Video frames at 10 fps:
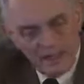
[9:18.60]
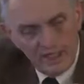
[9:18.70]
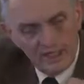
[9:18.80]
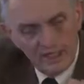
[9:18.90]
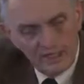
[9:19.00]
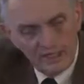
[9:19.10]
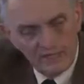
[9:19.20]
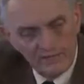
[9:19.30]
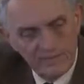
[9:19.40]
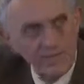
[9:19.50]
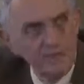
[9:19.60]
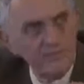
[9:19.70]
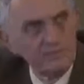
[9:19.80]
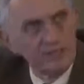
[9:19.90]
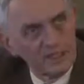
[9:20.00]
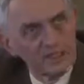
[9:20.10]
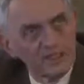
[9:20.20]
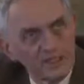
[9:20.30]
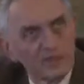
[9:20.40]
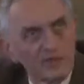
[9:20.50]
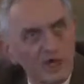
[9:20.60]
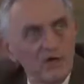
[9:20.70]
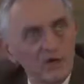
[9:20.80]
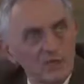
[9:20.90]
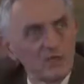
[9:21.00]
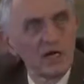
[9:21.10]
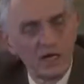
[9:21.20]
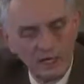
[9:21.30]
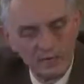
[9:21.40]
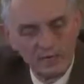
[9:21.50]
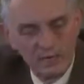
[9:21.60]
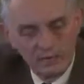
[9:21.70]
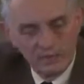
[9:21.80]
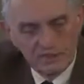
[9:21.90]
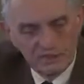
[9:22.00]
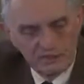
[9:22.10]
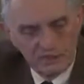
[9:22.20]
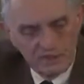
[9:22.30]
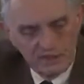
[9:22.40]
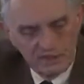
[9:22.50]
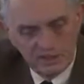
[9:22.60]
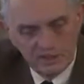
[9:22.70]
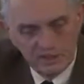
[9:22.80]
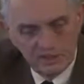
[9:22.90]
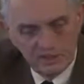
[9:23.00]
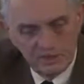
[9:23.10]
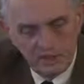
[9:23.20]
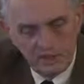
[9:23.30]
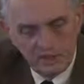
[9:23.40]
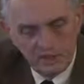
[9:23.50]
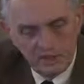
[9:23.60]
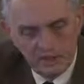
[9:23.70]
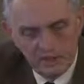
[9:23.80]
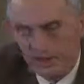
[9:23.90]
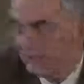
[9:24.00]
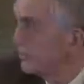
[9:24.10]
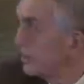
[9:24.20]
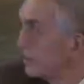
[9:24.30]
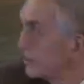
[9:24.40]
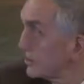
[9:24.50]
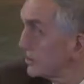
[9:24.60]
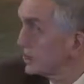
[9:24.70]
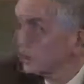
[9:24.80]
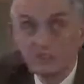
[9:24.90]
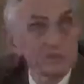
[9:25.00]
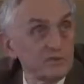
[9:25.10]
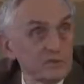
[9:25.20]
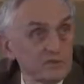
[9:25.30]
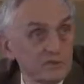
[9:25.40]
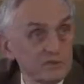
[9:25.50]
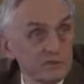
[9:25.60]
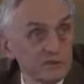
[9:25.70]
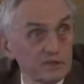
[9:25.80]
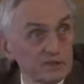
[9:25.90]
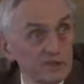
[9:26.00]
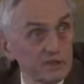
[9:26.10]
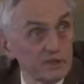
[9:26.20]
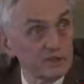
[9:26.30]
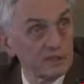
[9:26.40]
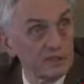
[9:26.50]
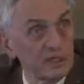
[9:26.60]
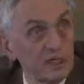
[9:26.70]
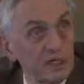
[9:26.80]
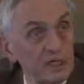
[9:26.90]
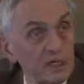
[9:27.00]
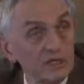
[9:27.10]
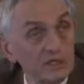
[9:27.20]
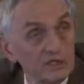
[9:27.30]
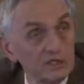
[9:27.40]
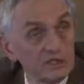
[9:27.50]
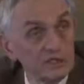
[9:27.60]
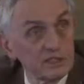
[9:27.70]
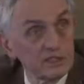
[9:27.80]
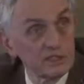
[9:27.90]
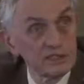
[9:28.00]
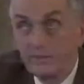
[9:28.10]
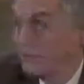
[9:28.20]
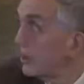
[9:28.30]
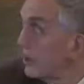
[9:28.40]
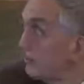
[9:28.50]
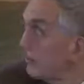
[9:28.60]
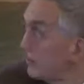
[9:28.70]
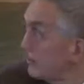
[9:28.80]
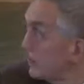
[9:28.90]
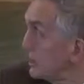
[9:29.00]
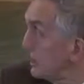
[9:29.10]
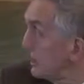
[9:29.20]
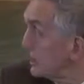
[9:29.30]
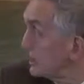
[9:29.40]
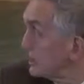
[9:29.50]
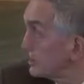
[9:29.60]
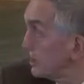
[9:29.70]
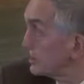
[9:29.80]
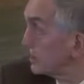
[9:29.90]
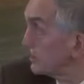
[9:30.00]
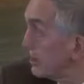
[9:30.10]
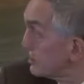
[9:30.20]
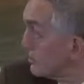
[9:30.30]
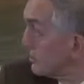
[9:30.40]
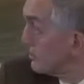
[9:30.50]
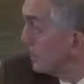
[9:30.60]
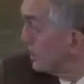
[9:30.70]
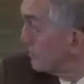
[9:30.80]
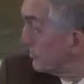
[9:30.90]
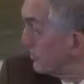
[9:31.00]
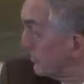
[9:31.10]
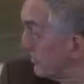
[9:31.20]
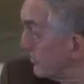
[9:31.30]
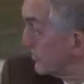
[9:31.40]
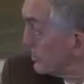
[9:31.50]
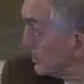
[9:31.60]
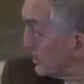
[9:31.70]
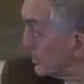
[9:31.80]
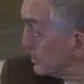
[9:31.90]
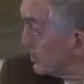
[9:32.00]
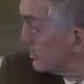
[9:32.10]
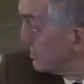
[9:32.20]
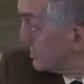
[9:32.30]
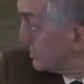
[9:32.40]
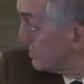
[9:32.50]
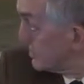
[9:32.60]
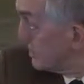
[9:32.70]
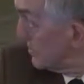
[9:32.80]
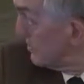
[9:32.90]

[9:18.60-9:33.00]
and you'll know in time which of these, which way it went. The consequences of austerity, I'm suggesting, may be less at the micro level than is feared